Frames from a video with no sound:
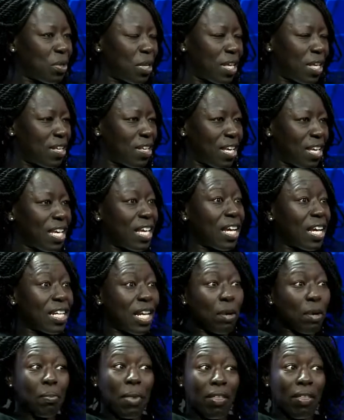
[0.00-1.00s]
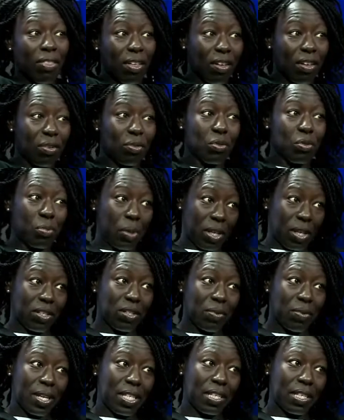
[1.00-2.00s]
He and our mother, who'd
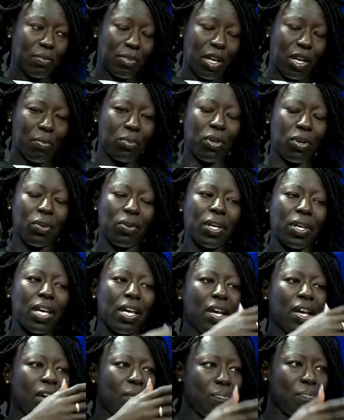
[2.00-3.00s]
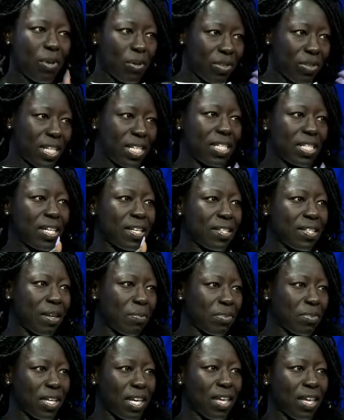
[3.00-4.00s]
passed away some time ago, built these things
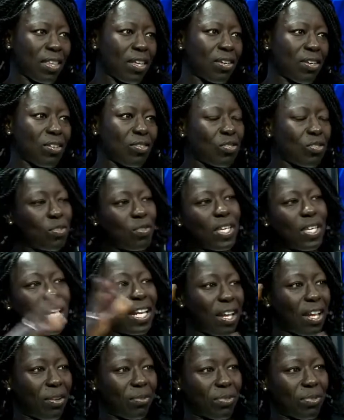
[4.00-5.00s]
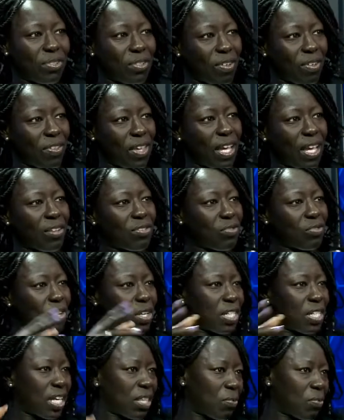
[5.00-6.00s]
up together. Get out of the house.
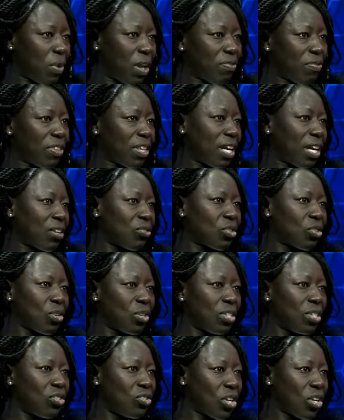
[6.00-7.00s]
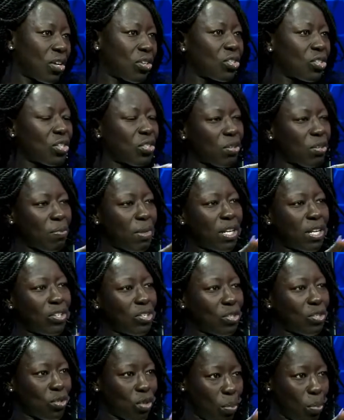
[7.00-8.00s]
Tried to get the wife at the house. She got an injunction, so
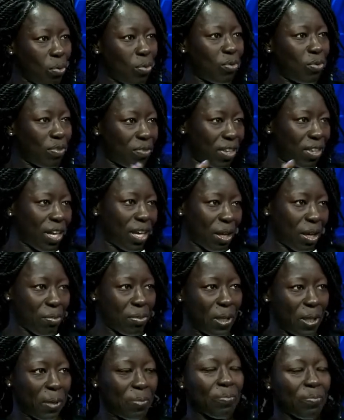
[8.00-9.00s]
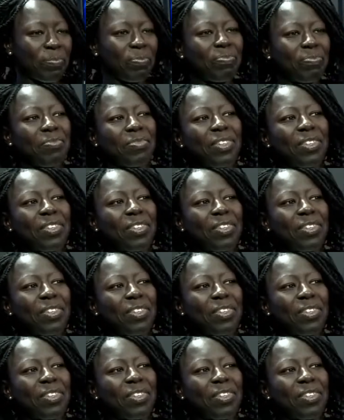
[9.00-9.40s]
managed to stop all of that happening.